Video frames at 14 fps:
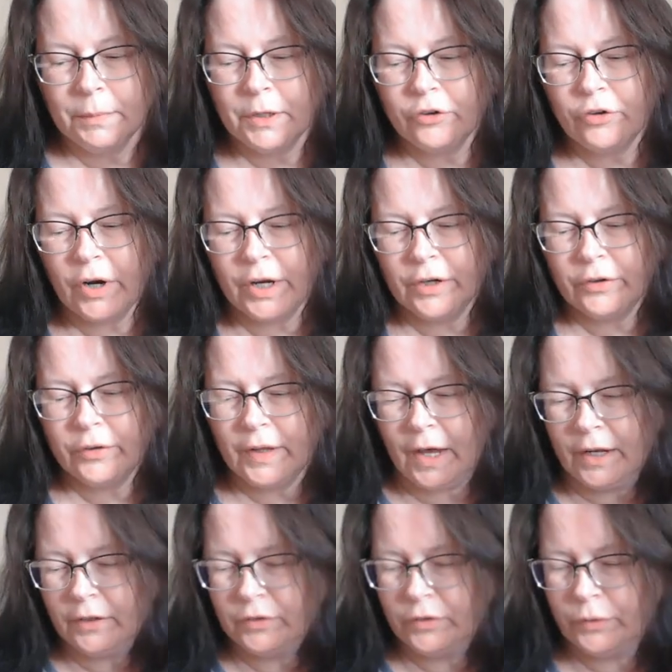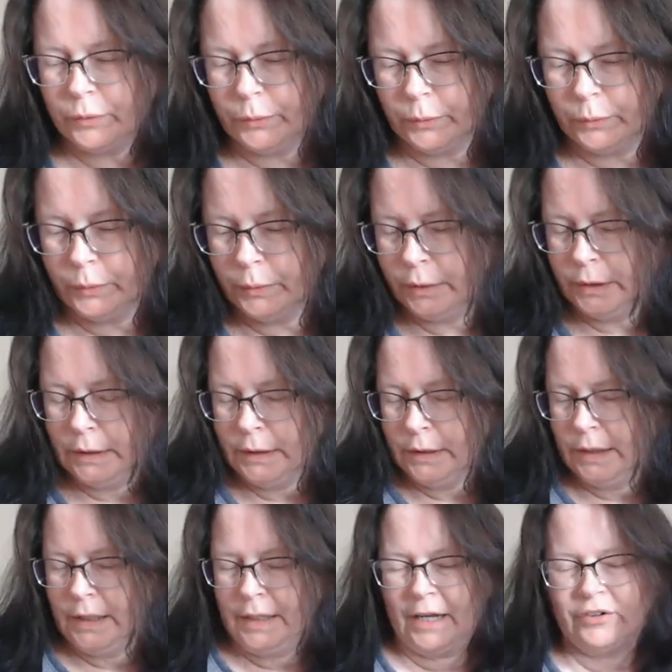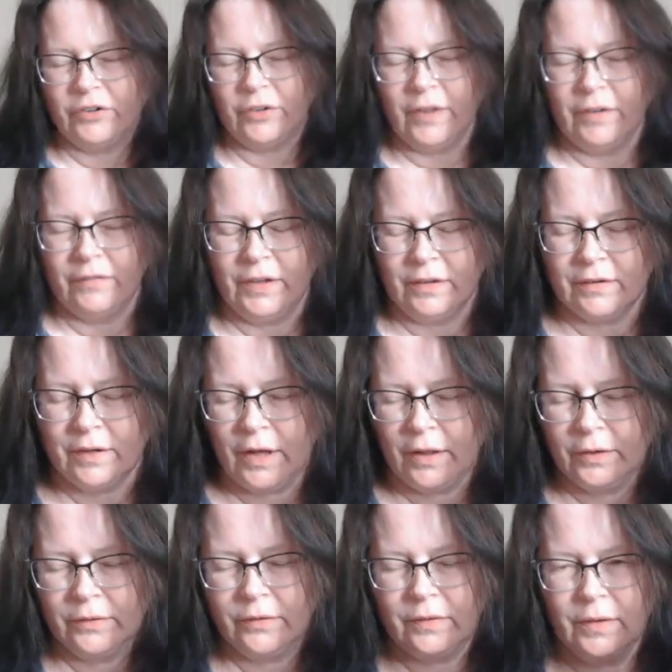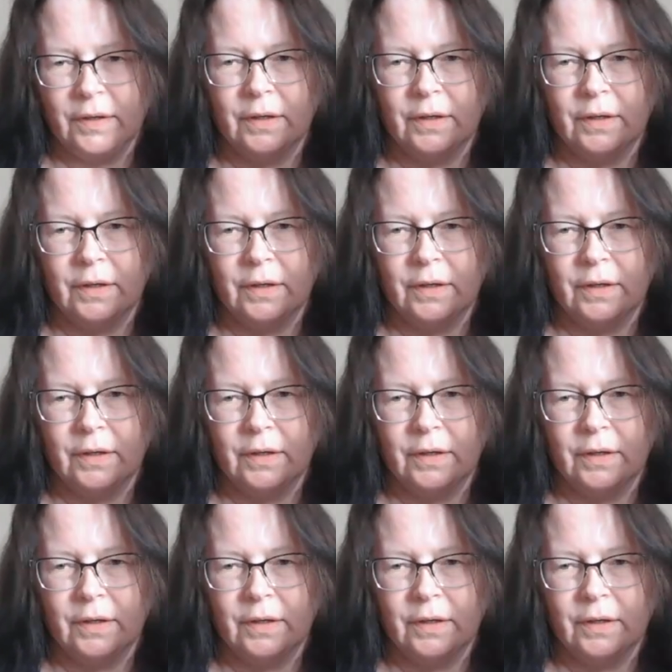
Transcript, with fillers: I'm going to try to do that too. I just love these colors.